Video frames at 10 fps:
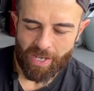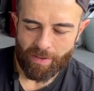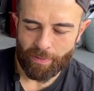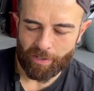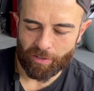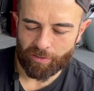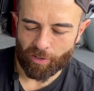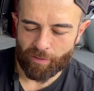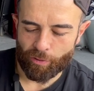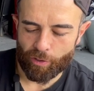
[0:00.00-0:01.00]
Because
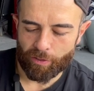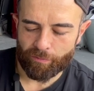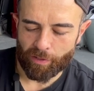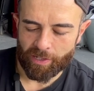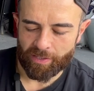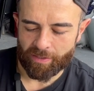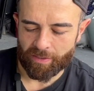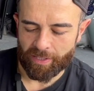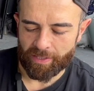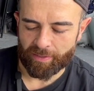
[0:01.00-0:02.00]
I've heard of like
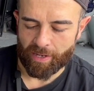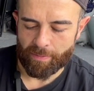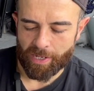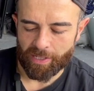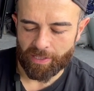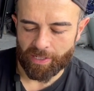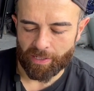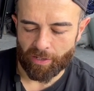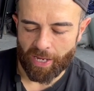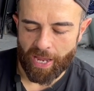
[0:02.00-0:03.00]
these coming undone at
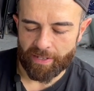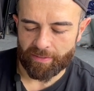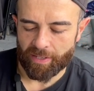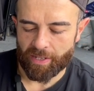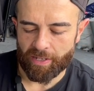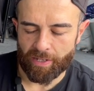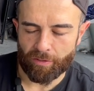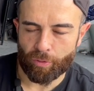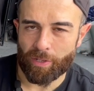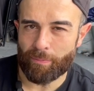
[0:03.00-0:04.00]
like 18 and
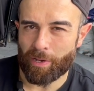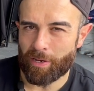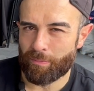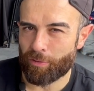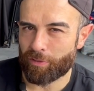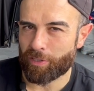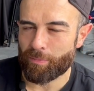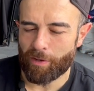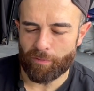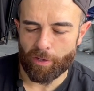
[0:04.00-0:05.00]
20-pound boost. You
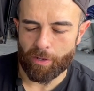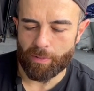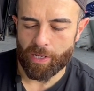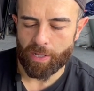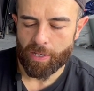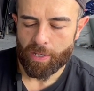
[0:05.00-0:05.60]
might think, oh, but